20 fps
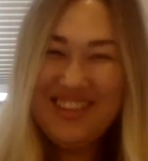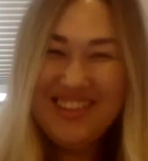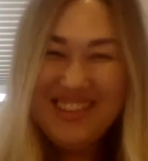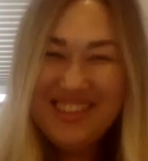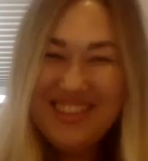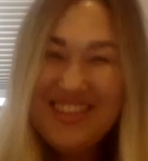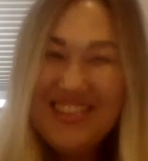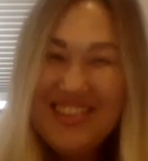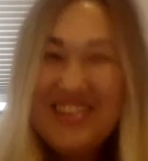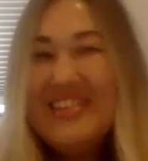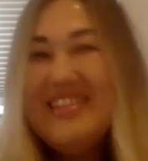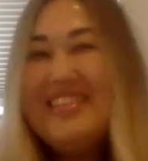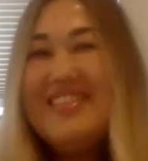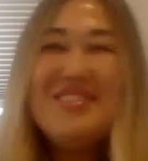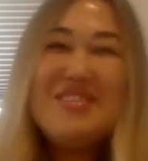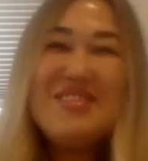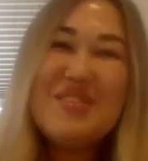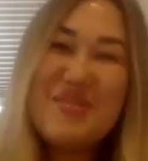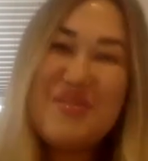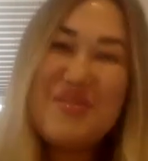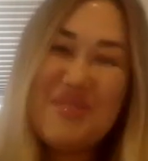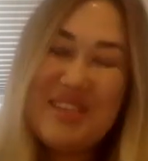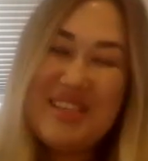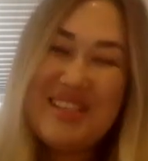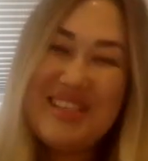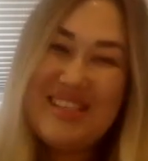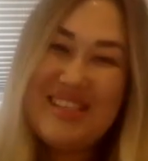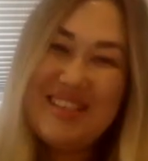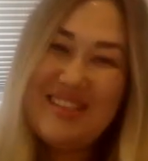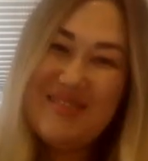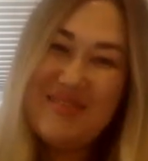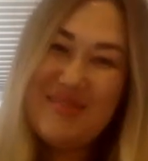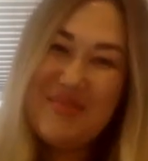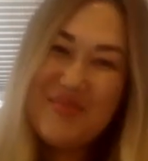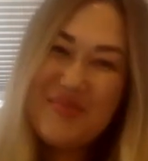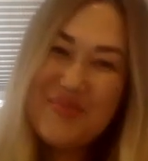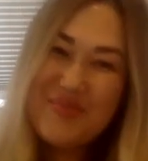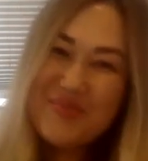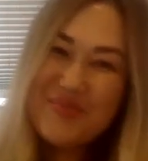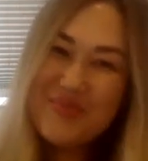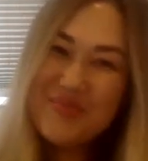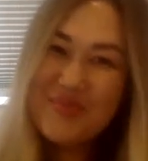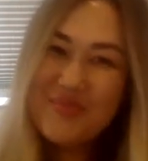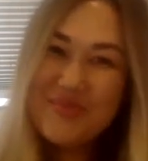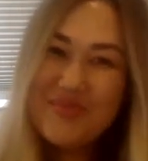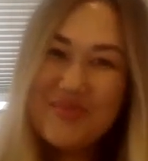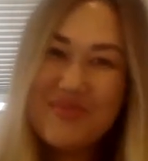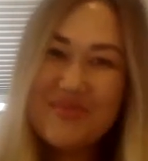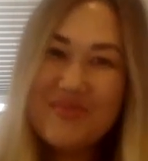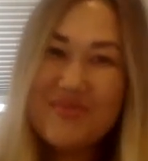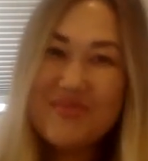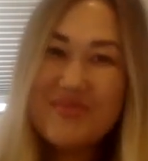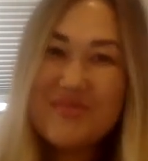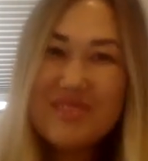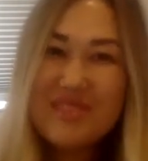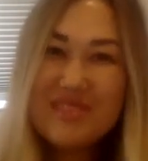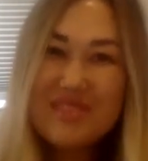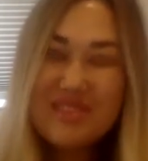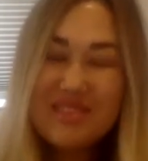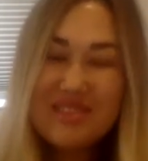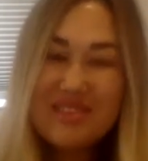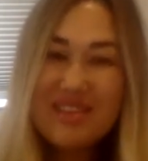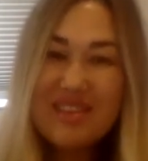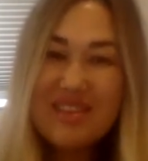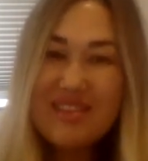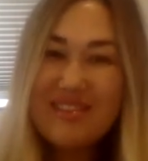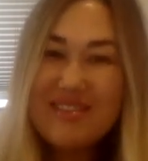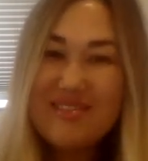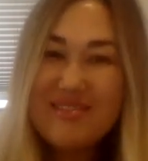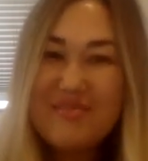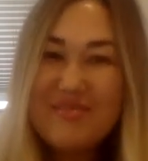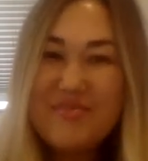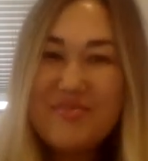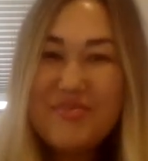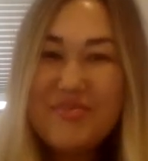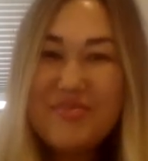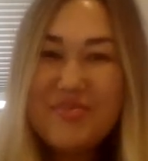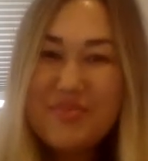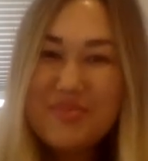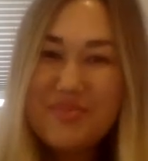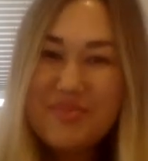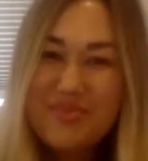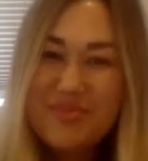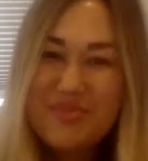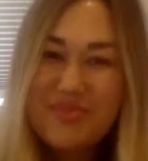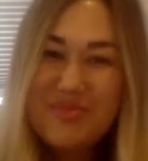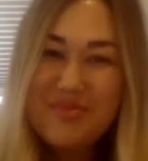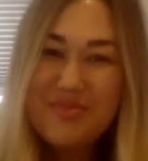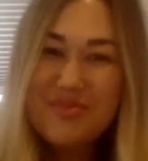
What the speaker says: (silent)